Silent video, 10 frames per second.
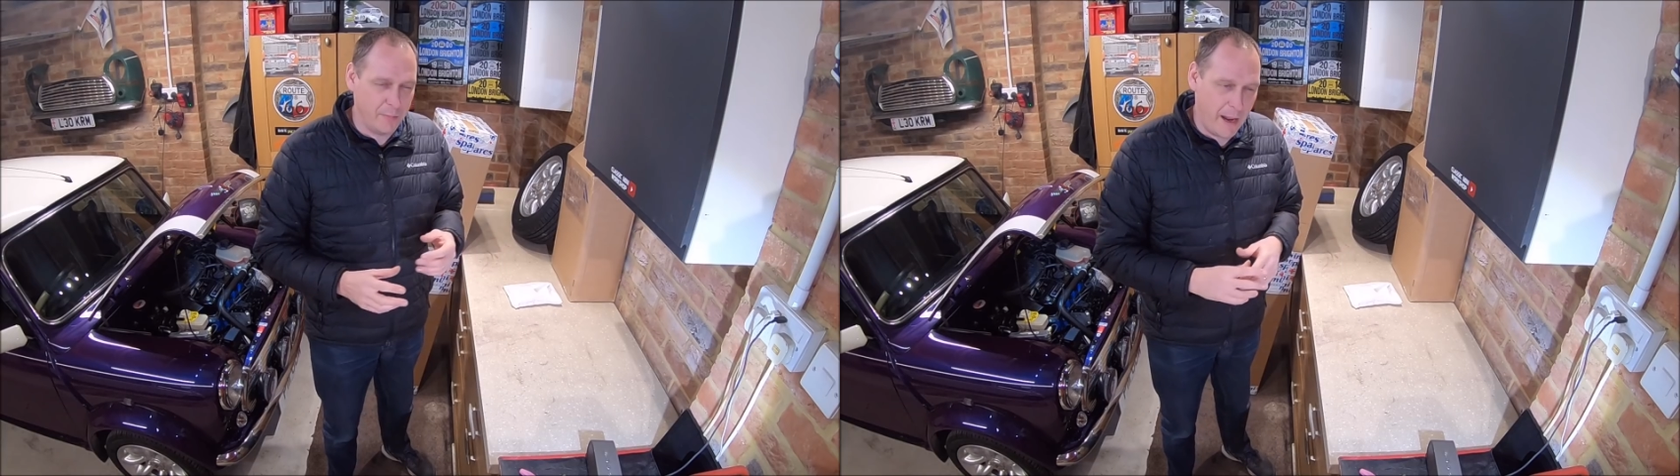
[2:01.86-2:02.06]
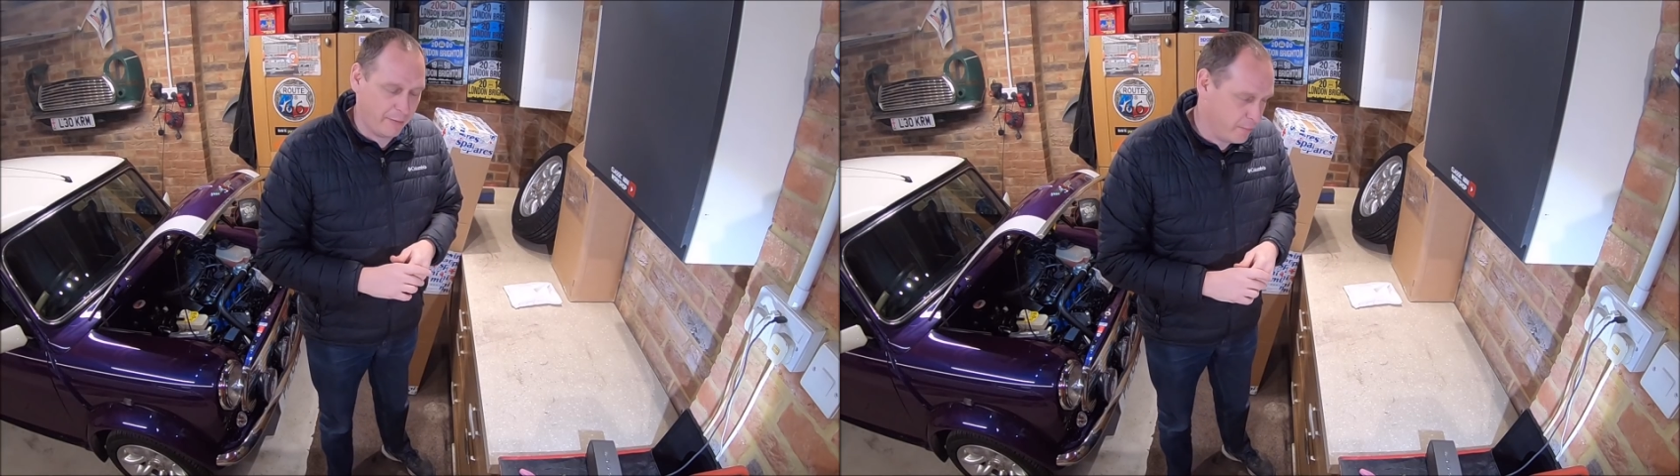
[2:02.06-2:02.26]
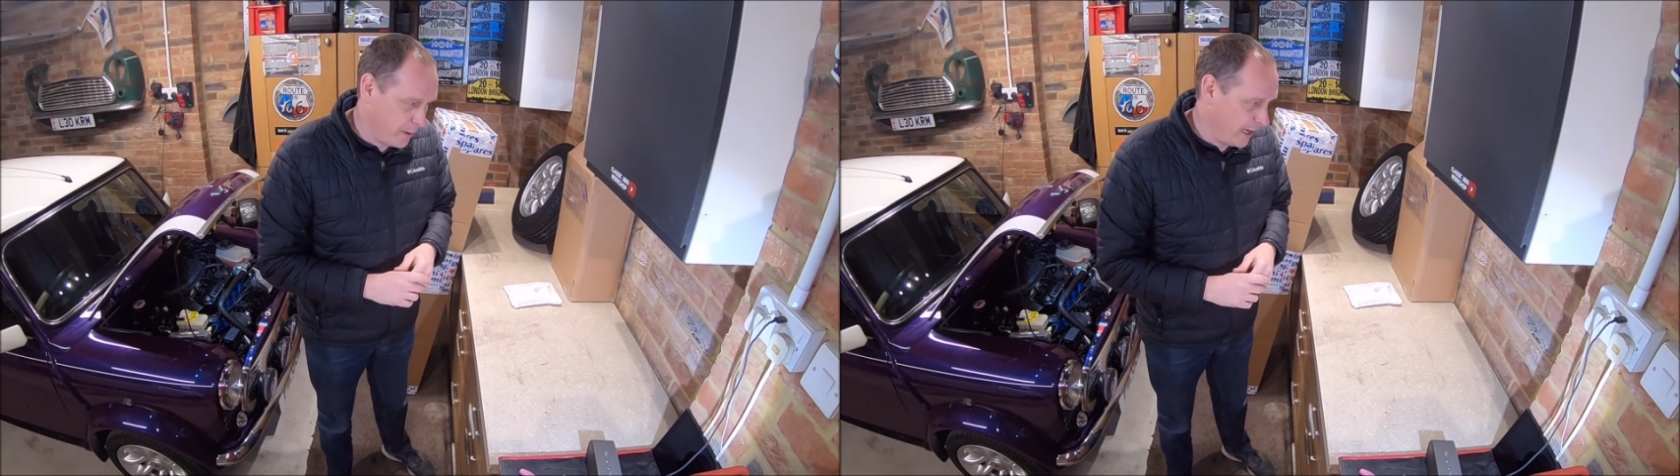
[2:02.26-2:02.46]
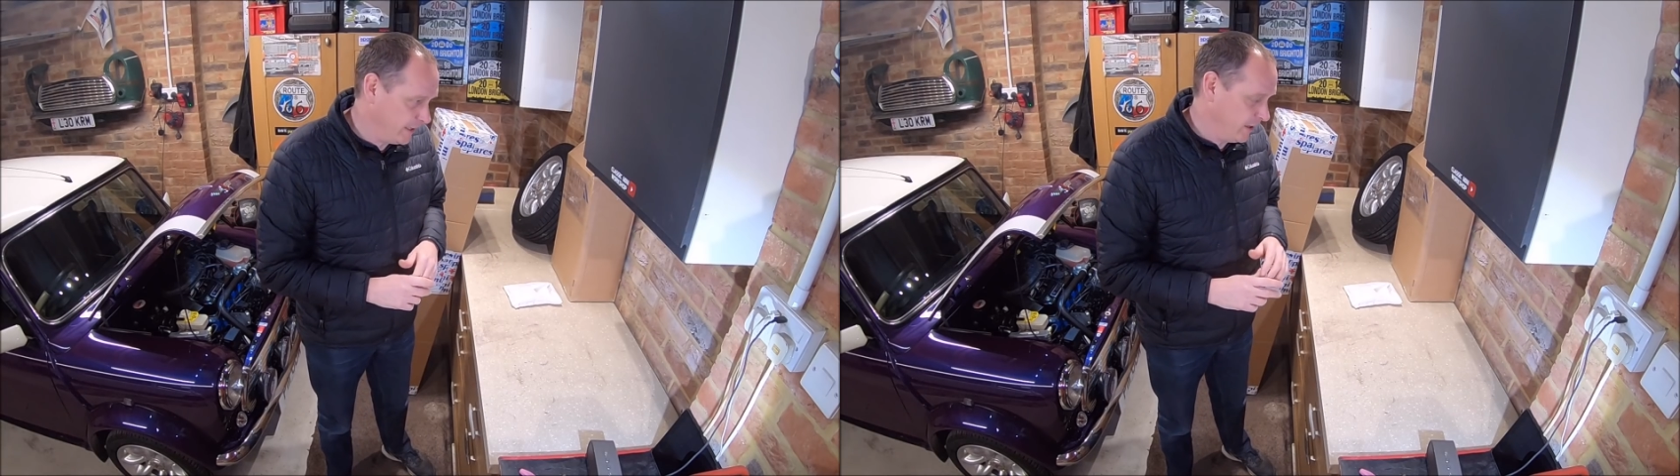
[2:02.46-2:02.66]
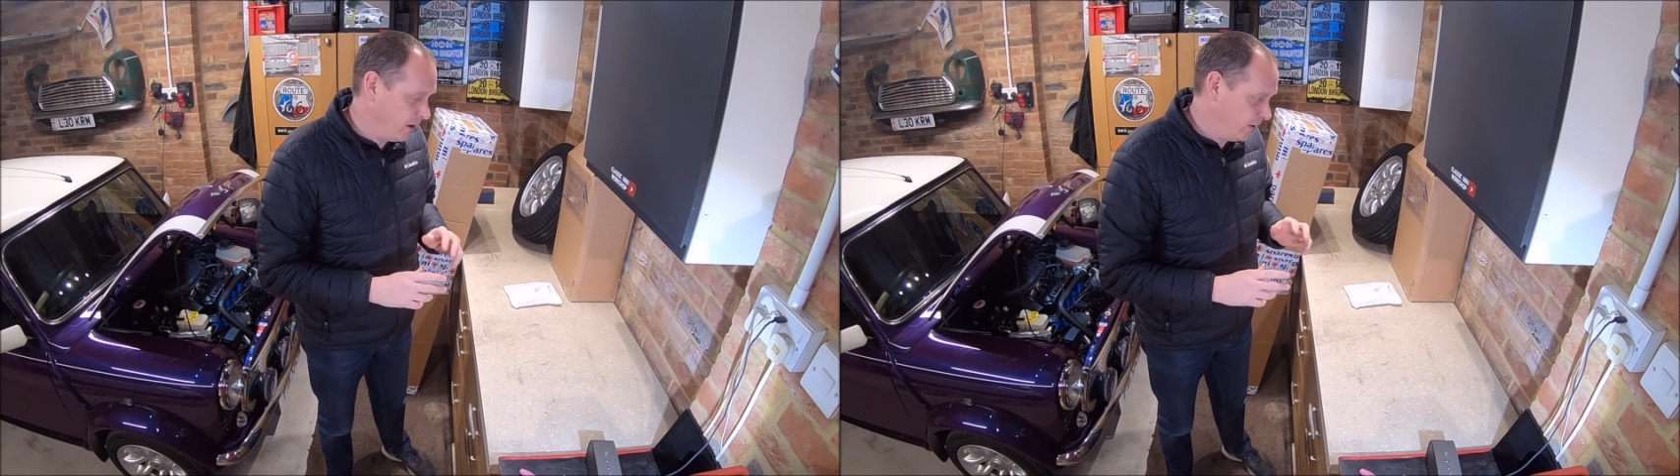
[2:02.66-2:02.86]
back from
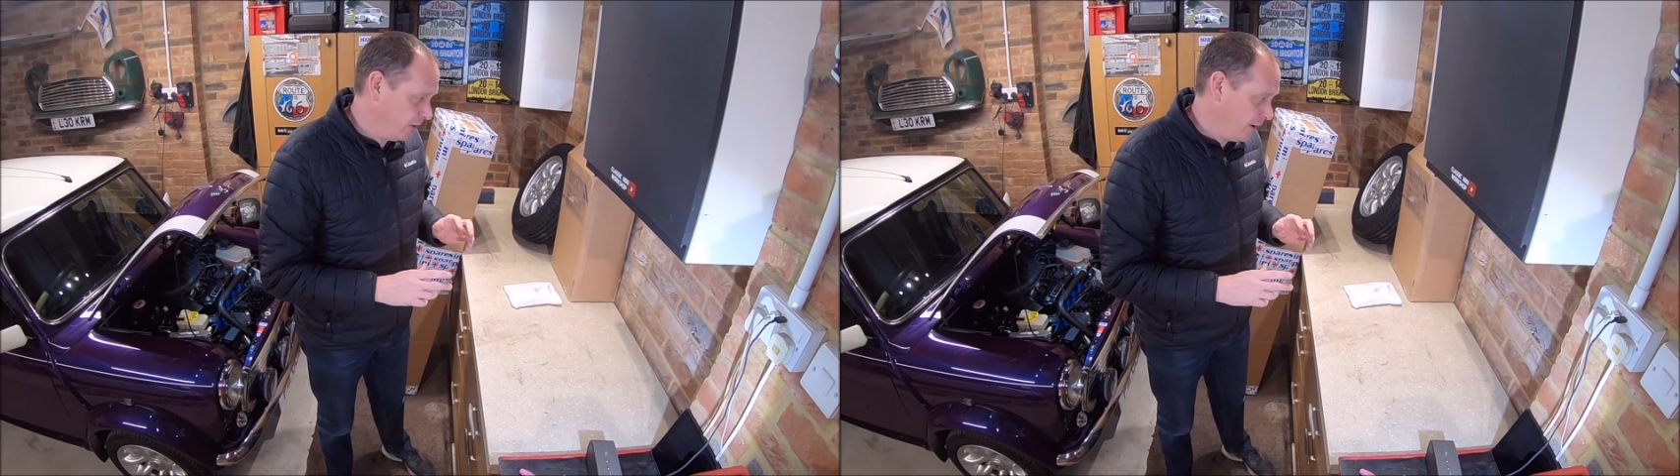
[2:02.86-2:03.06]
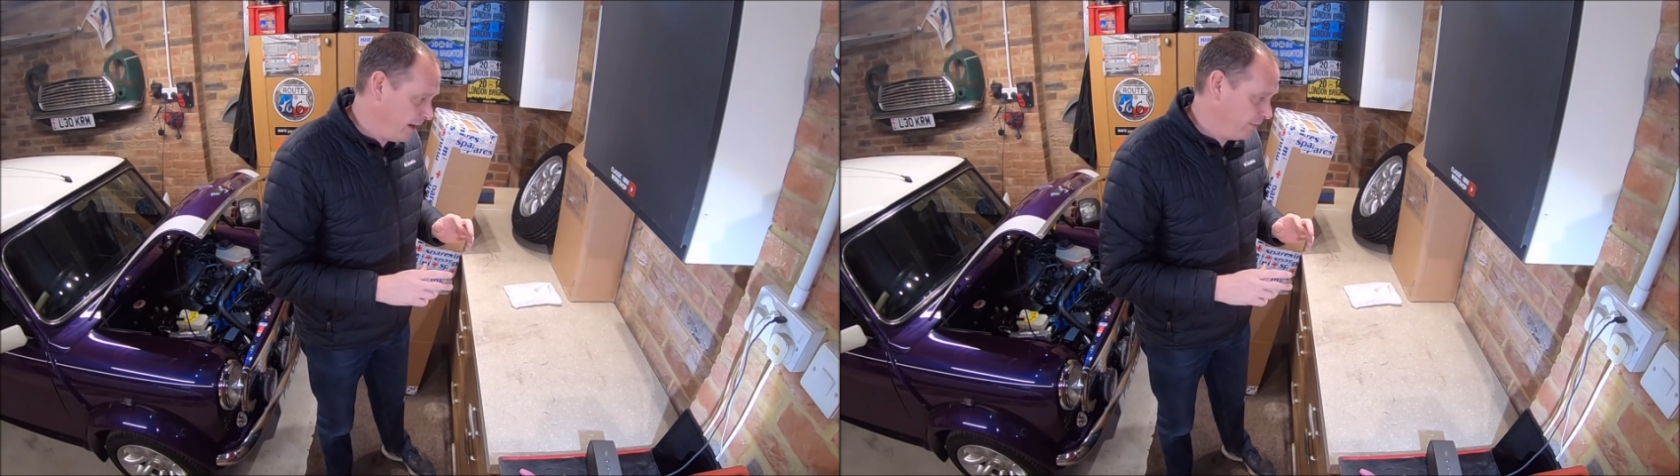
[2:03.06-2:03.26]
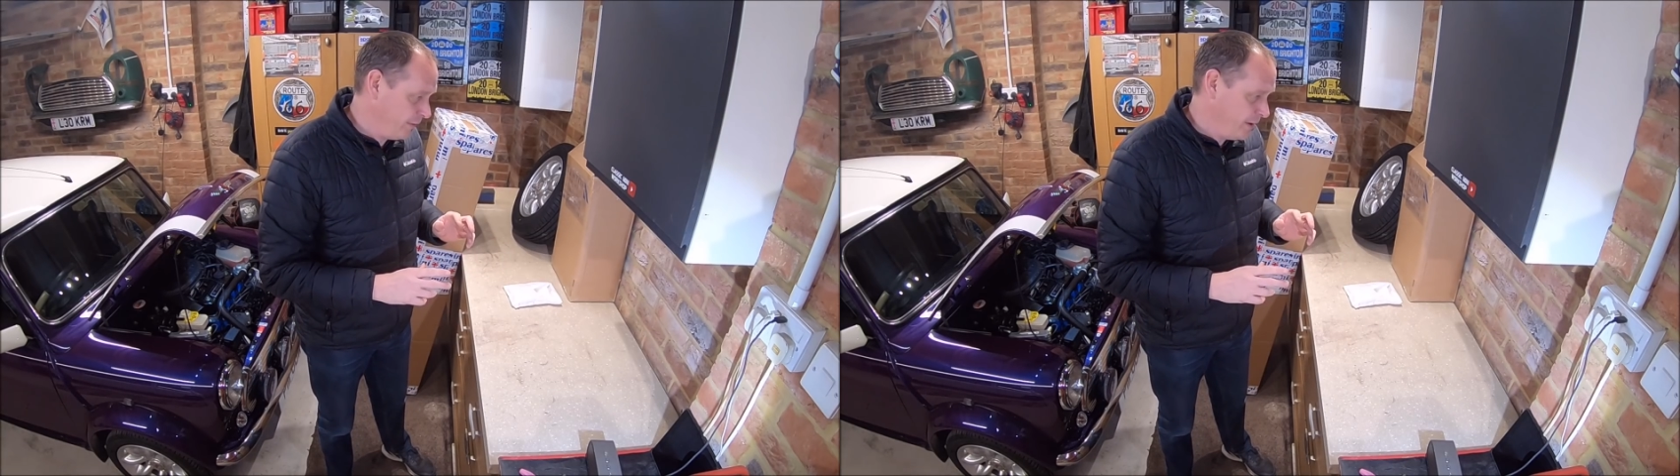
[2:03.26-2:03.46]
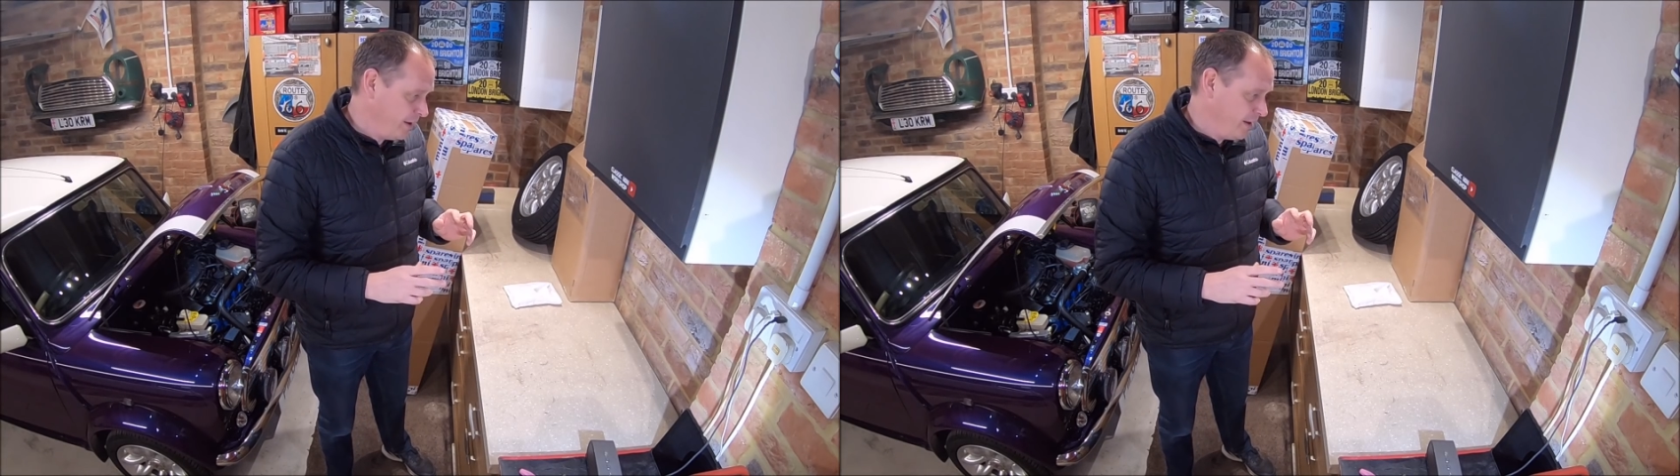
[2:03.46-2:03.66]
paint I'm going to have